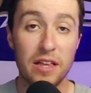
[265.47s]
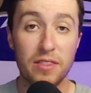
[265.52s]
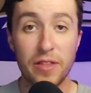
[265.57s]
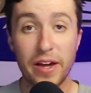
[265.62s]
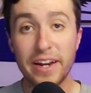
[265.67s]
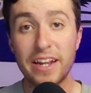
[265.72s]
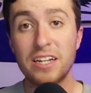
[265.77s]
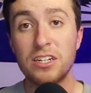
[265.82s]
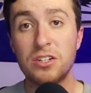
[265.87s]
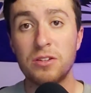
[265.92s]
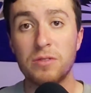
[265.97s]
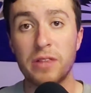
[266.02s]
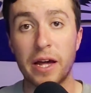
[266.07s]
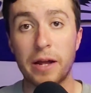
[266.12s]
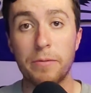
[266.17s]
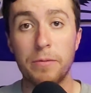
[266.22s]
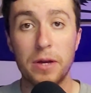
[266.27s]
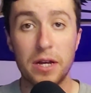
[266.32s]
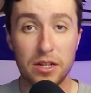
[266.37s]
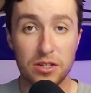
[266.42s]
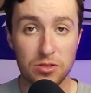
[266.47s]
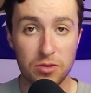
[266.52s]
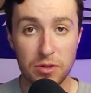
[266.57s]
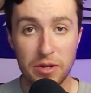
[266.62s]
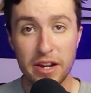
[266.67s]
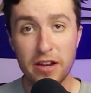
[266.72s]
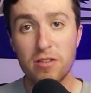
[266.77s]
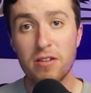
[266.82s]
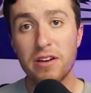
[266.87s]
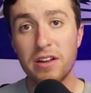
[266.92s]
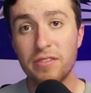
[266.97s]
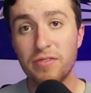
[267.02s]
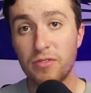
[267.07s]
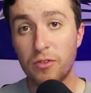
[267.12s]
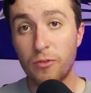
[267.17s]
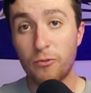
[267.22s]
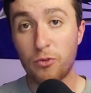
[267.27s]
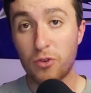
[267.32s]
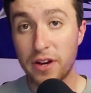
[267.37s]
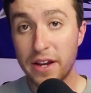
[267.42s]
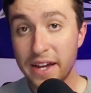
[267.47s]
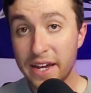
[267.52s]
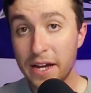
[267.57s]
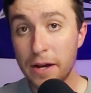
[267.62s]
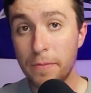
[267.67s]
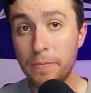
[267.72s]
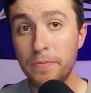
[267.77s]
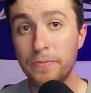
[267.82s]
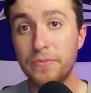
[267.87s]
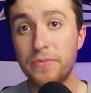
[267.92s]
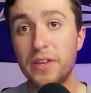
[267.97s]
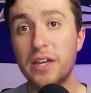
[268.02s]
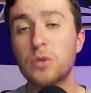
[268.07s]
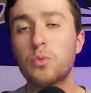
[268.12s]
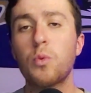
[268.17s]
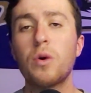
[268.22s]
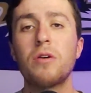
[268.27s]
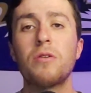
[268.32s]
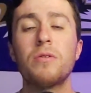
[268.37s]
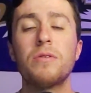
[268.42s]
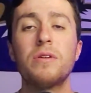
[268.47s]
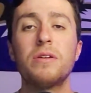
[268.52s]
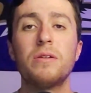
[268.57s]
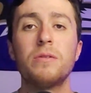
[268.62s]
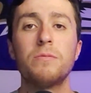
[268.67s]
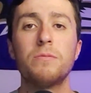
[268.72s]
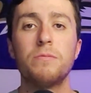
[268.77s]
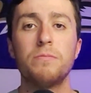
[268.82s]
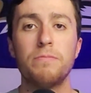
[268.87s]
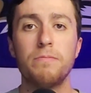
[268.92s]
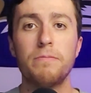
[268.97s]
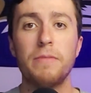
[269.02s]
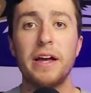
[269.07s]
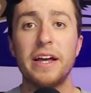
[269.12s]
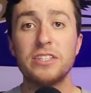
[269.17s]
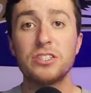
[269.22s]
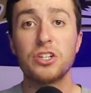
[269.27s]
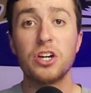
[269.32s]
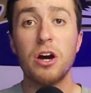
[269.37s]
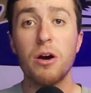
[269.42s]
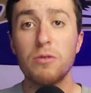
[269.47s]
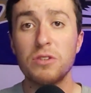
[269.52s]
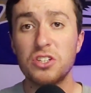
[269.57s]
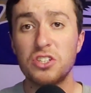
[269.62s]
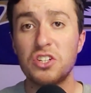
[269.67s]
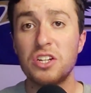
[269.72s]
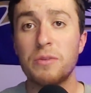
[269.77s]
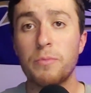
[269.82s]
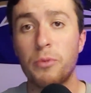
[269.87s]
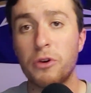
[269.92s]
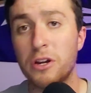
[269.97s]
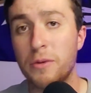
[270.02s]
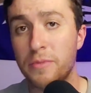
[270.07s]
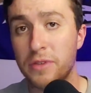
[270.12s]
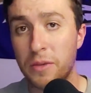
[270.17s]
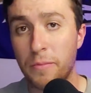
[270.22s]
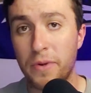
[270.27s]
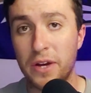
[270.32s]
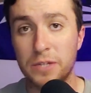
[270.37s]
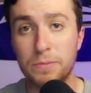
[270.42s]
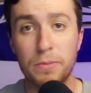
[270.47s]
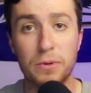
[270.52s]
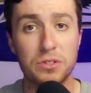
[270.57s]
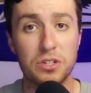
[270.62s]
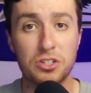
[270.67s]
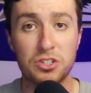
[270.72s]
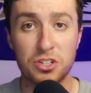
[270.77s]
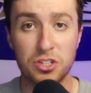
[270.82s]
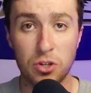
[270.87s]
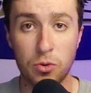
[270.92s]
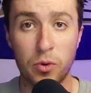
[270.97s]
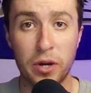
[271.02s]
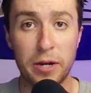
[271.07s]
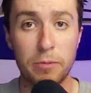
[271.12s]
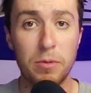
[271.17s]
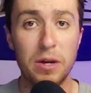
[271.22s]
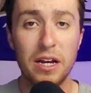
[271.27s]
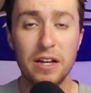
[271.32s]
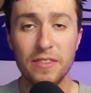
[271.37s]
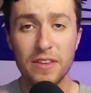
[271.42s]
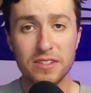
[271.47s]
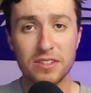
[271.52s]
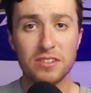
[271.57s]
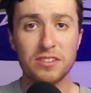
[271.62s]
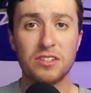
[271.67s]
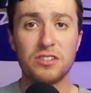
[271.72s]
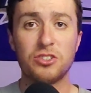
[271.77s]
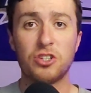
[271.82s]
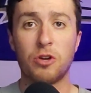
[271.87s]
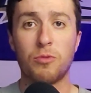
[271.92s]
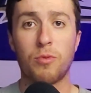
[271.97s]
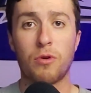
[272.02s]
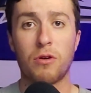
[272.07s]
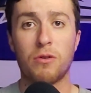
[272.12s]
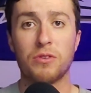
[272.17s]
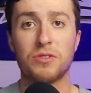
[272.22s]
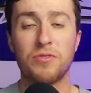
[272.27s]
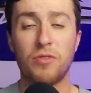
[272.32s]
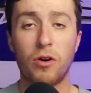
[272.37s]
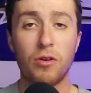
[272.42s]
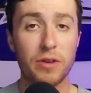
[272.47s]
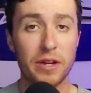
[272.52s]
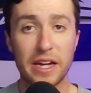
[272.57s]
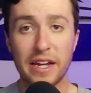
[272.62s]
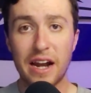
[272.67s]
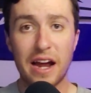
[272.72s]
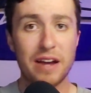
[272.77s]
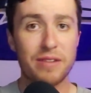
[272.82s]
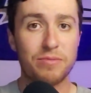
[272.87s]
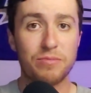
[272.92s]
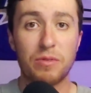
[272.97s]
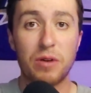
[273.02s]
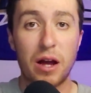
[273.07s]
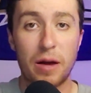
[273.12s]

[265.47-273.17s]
They didn't do that. So the narrative for him is, well, his coach didn't put him in the best position to win. This isn't Joe Burrow's fault, and I'm